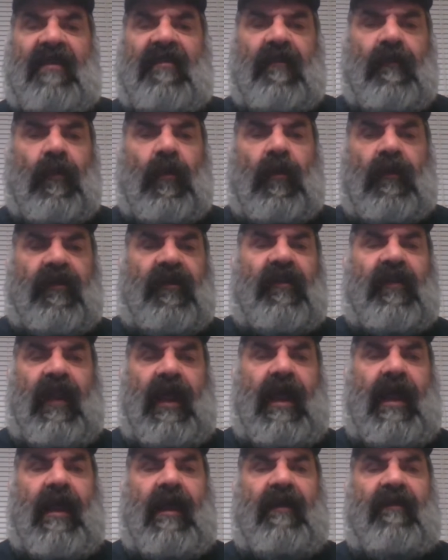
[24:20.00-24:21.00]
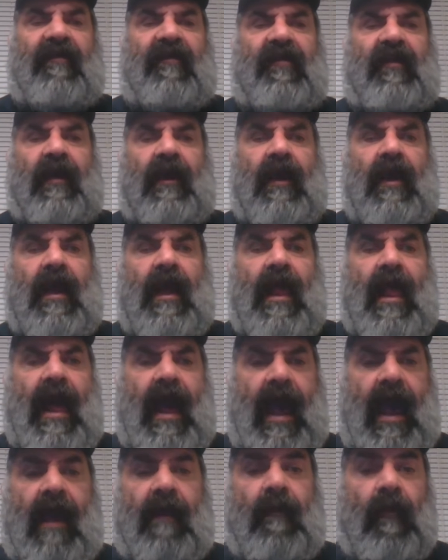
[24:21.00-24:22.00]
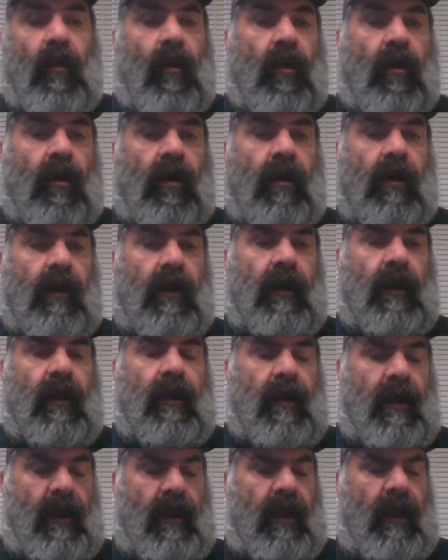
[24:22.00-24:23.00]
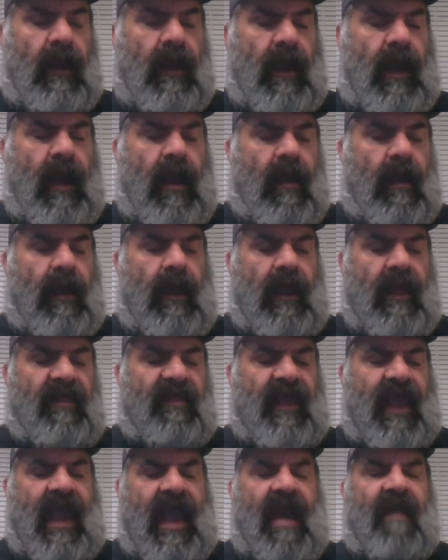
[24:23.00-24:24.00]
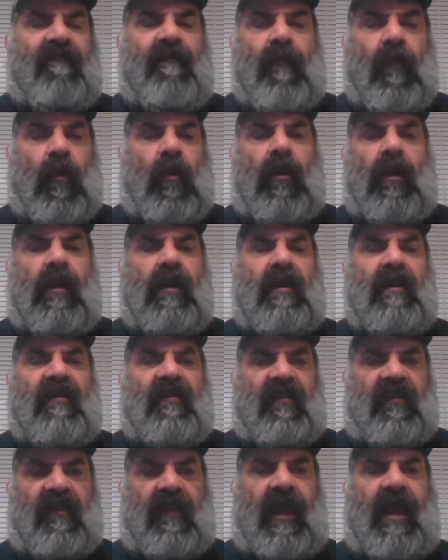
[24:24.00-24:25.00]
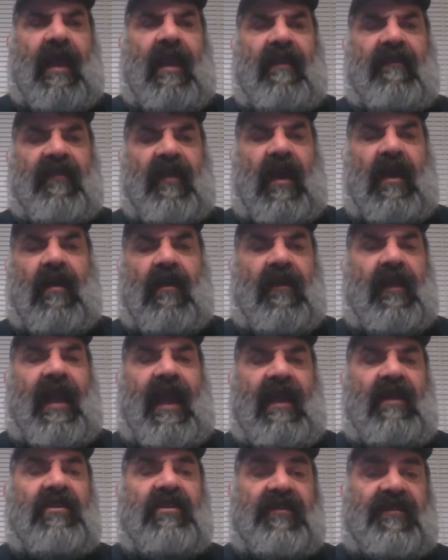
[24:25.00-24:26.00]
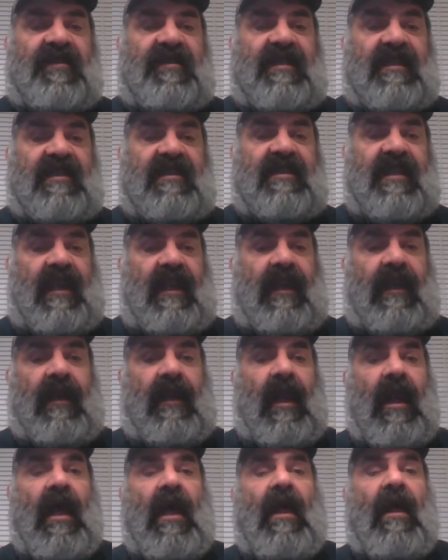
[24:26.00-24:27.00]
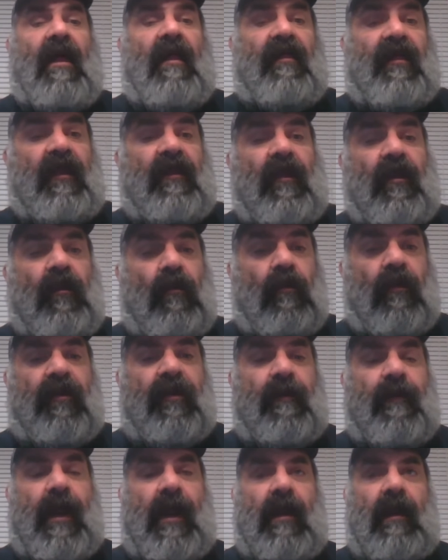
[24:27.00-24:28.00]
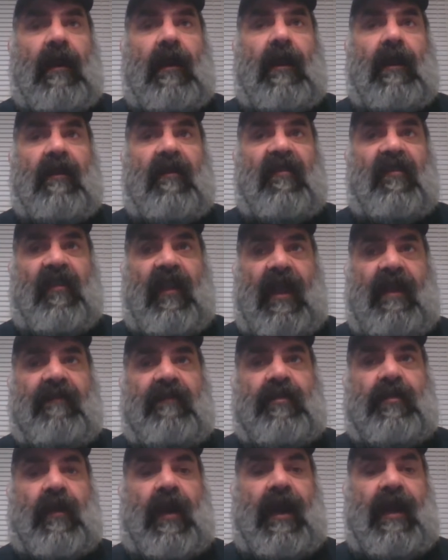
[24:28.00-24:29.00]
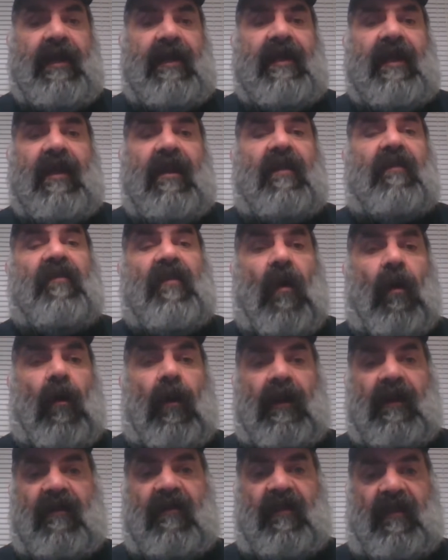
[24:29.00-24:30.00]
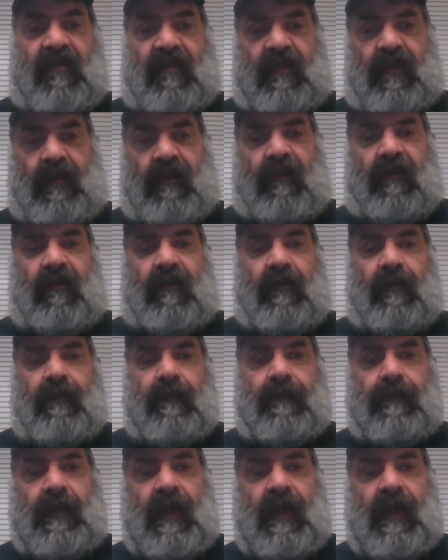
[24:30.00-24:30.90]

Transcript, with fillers: has more slaves and more, they have more slaves under the age of 16 than the North American slave trade did its whole existence